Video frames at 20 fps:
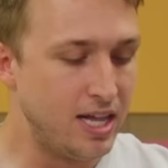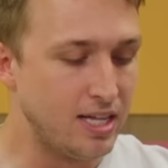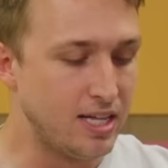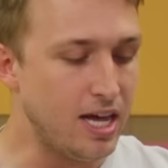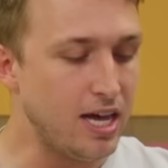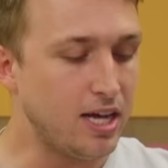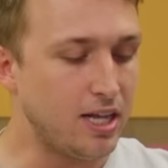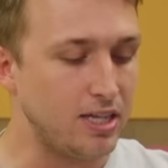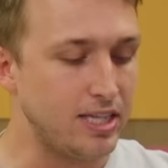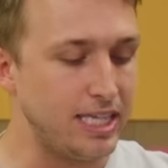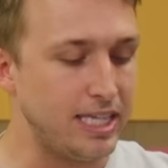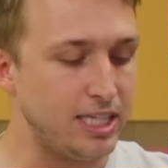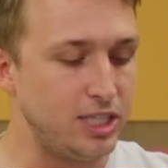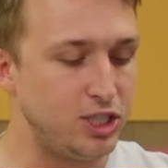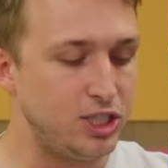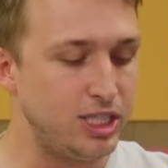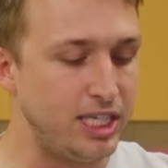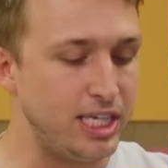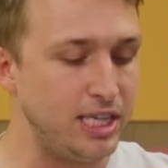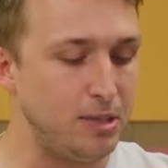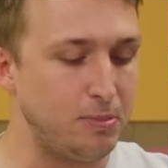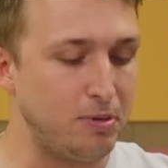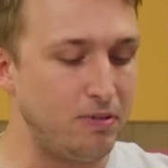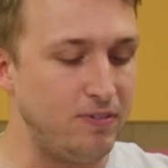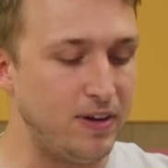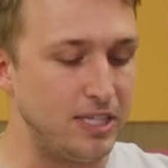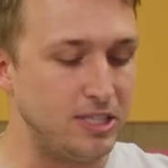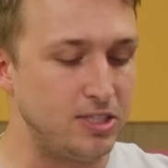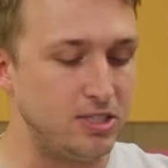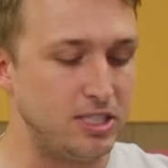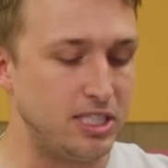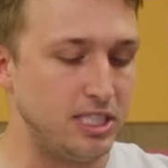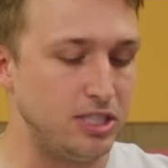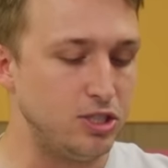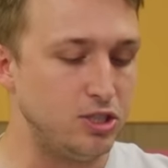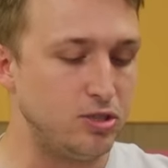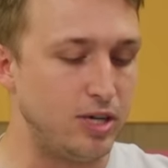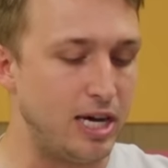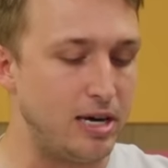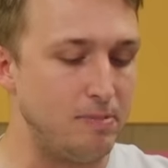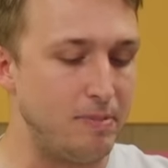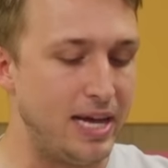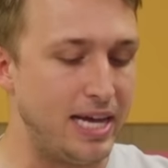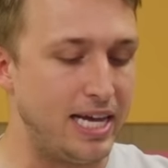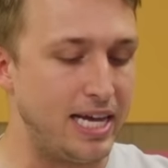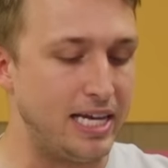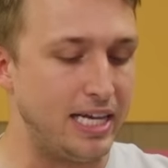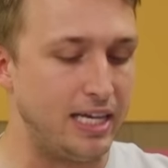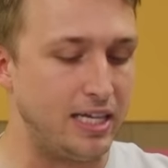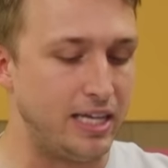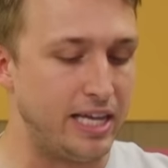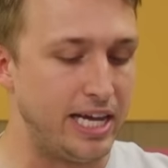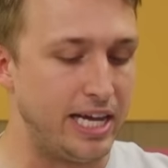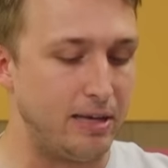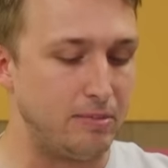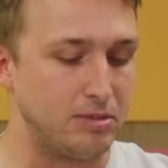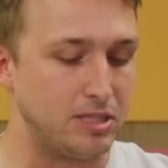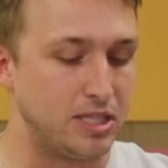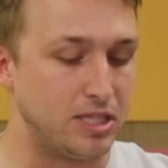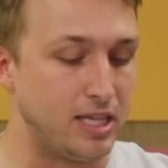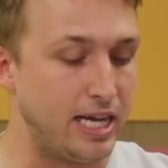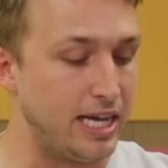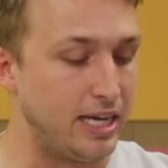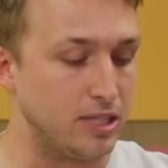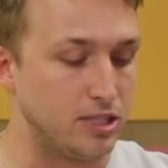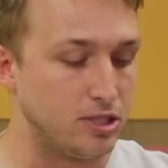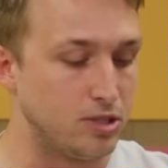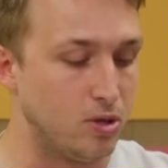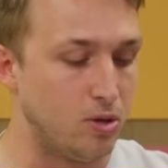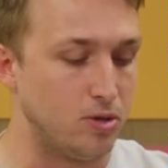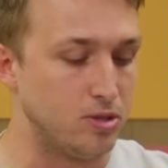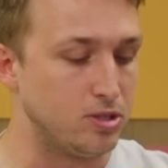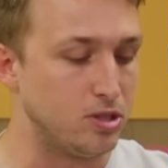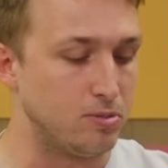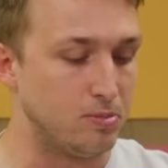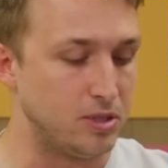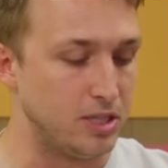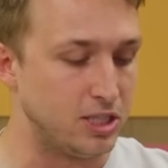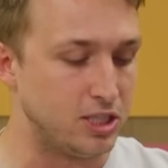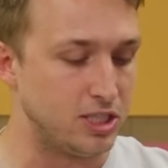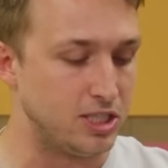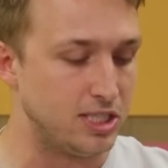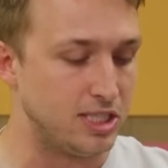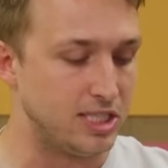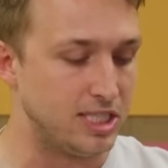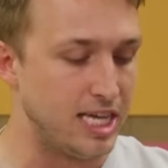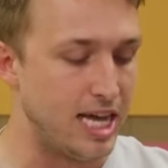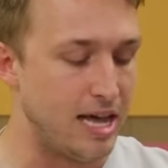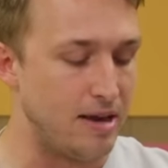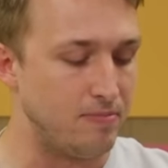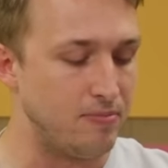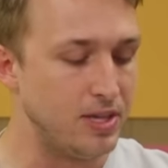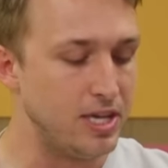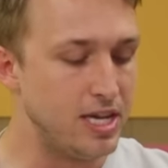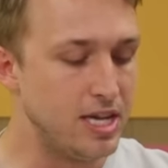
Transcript: Luckily, she and the professor didn't try to make any claims, like assault or malicious intent.